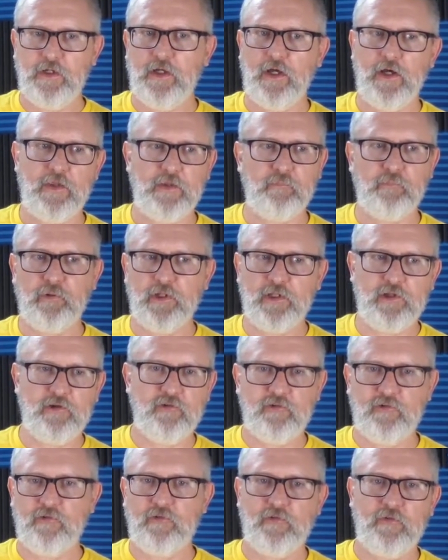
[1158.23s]
The
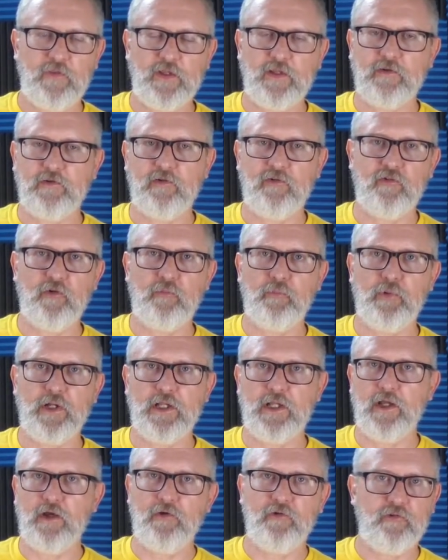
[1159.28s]
police think it's
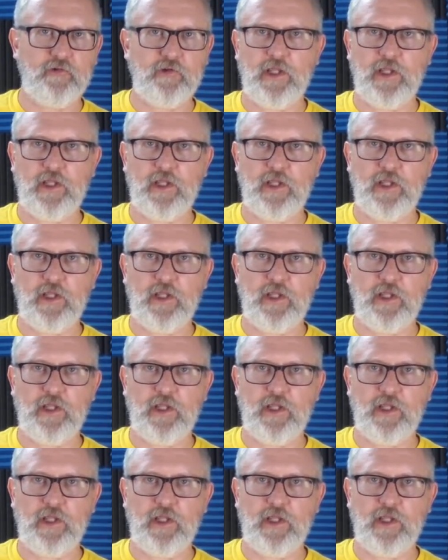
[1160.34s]
somebody else,